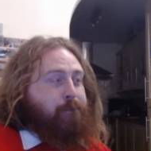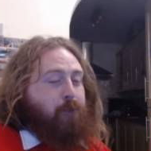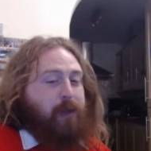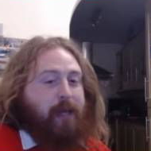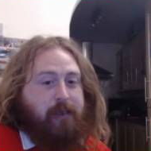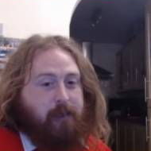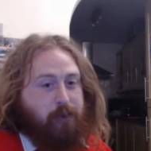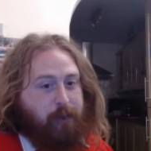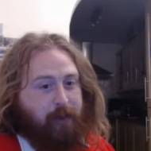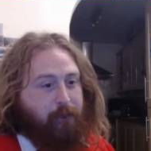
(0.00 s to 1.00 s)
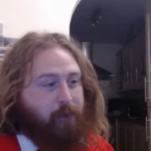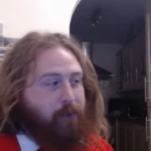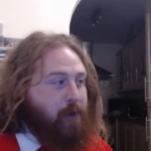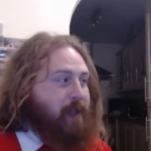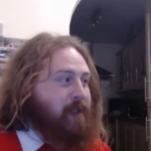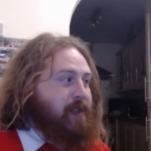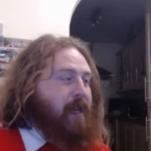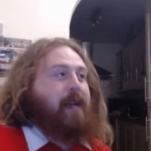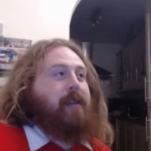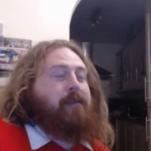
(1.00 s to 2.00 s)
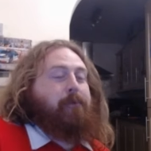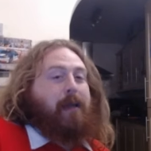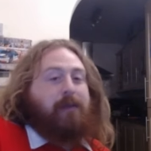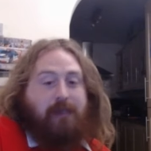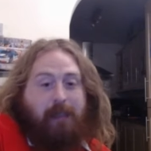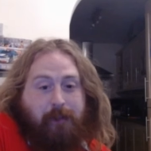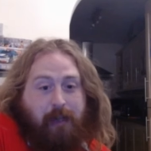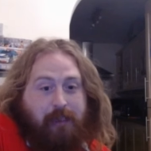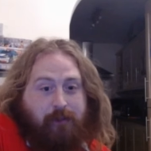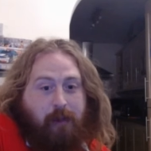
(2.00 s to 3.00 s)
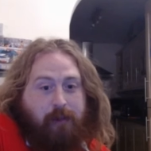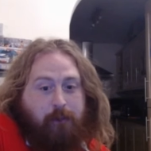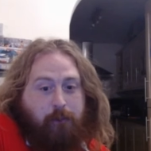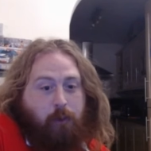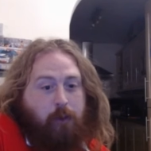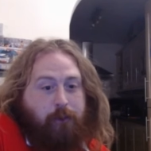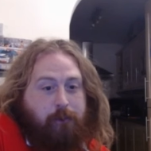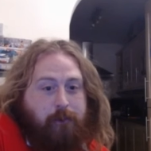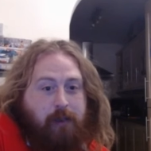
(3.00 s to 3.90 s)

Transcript: we get to the twenty-fourth race and Max Verstappen has won all of them